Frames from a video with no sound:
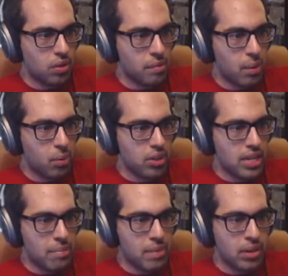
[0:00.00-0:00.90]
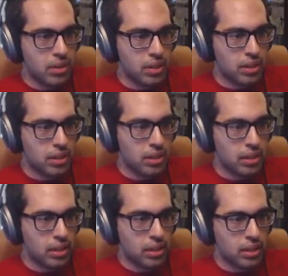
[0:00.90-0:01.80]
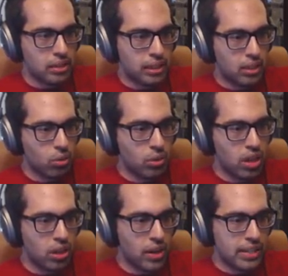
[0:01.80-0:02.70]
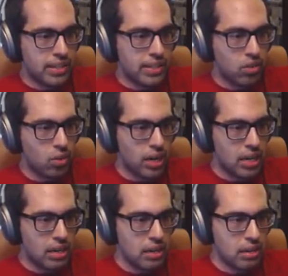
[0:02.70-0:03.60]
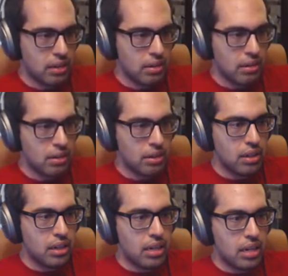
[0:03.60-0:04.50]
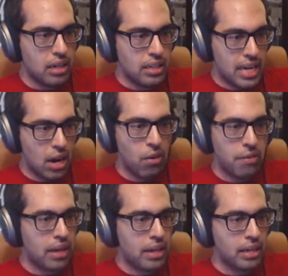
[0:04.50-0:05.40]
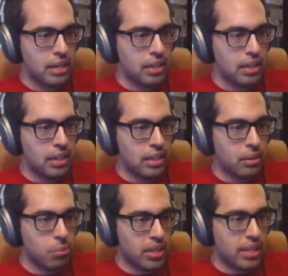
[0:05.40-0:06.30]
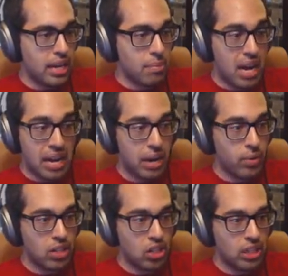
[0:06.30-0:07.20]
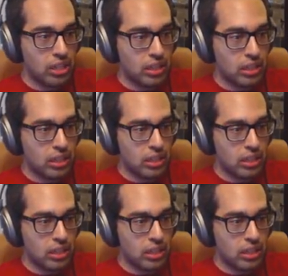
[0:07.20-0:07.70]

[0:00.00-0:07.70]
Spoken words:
This is one of my worst nightmares. That the only color I can see is green. It's terrifying. Because I am not Irish.